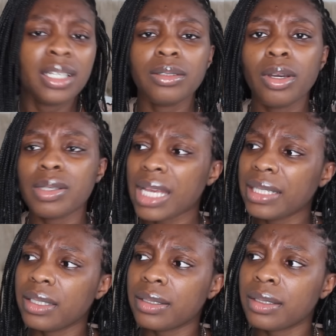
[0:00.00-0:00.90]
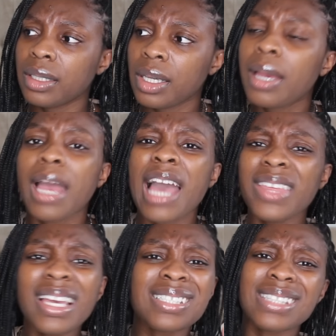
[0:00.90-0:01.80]
No, a stallion. I
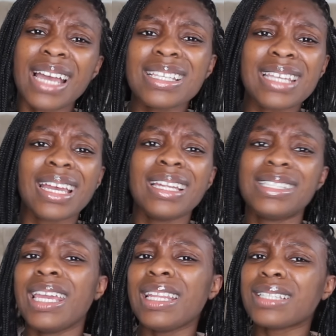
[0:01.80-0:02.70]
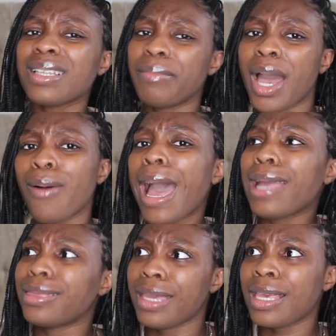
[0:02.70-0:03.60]
think a stag is like a deer that's a male,
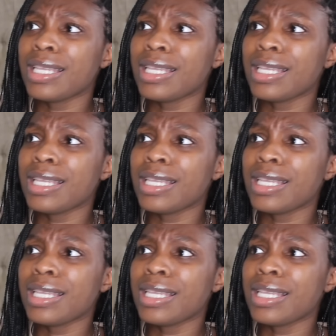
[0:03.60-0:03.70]
I think.